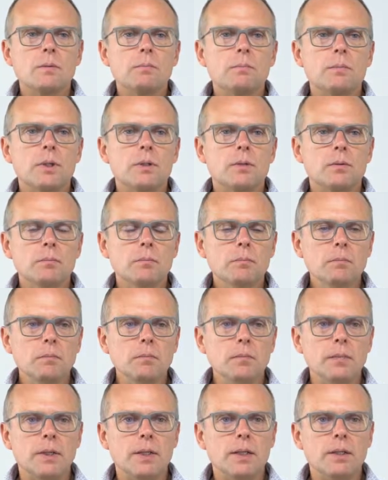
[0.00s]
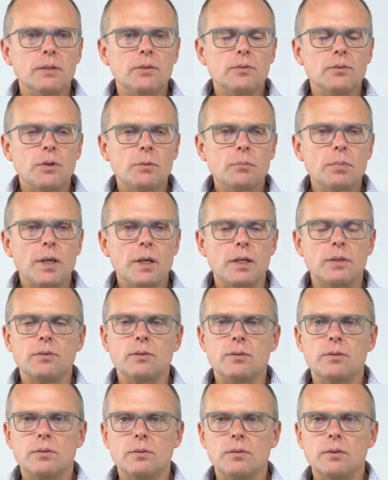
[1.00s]
But in some
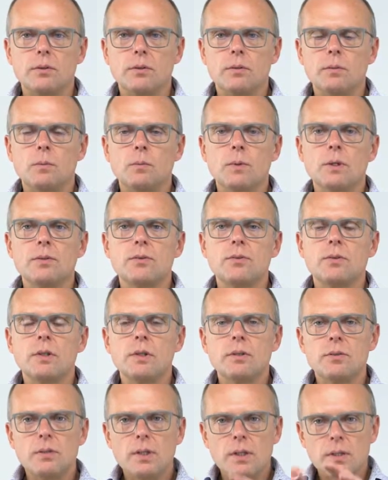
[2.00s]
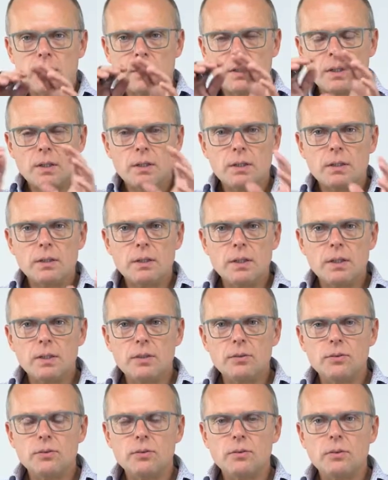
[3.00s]
cases, one sees that
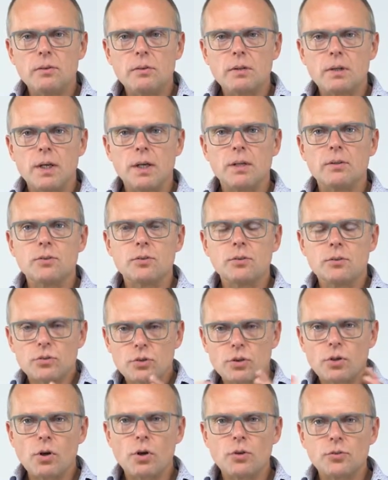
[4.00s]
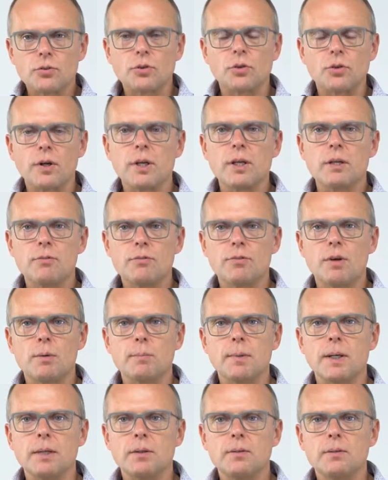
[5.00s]
these cancers cluster in
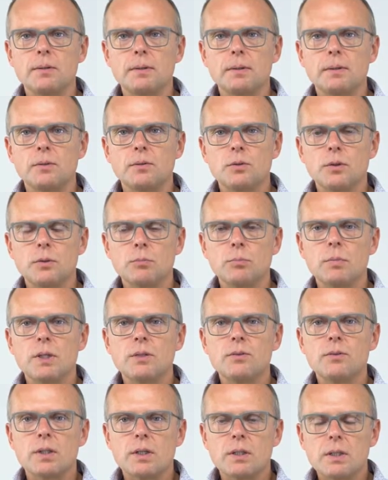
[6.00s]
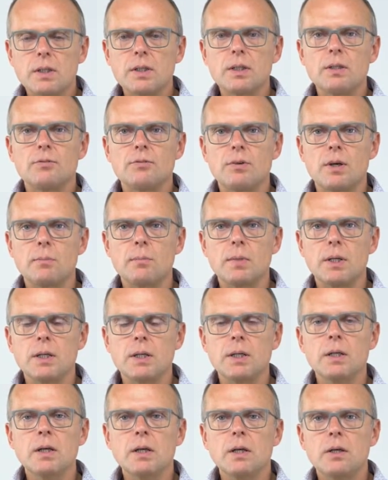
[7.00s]
families. So it means that in a
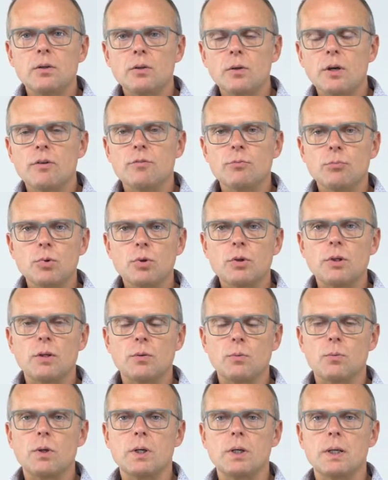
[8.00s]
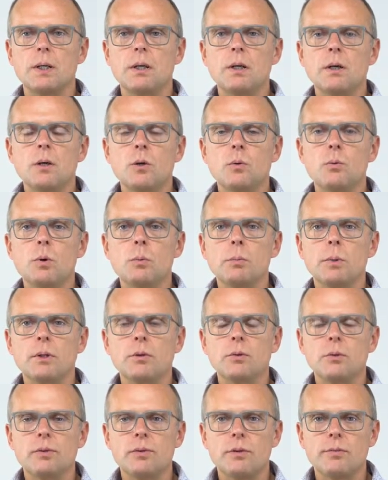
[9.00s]
family you have more than one woman
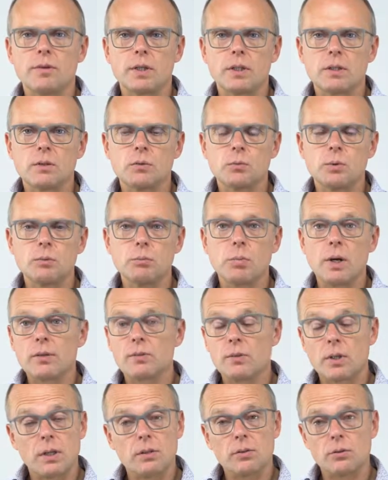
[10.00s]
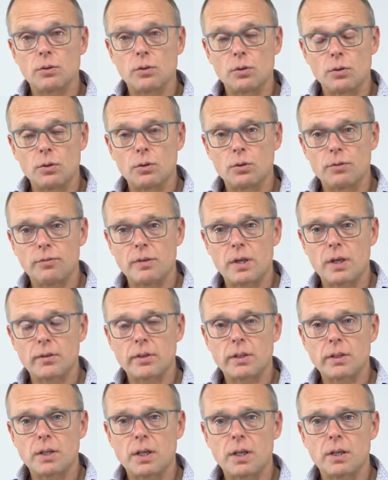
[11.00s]
who is affected with breast cancer or
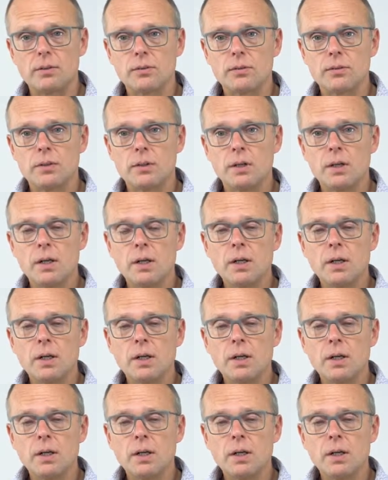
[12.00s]
ovarian cancer.